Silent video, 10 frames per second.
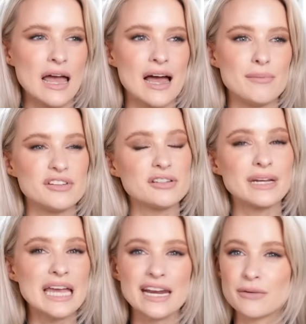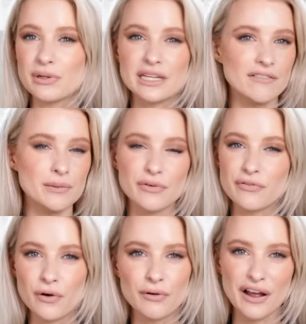Um, so again, I'd probably give them a
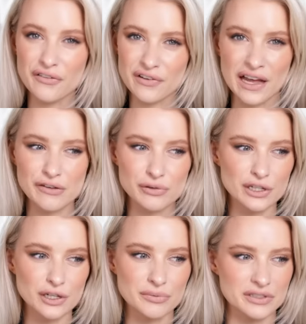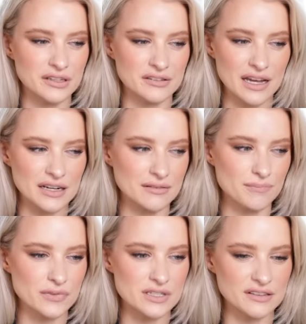four out of five when it comes to
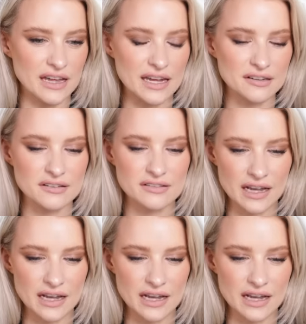design, designs and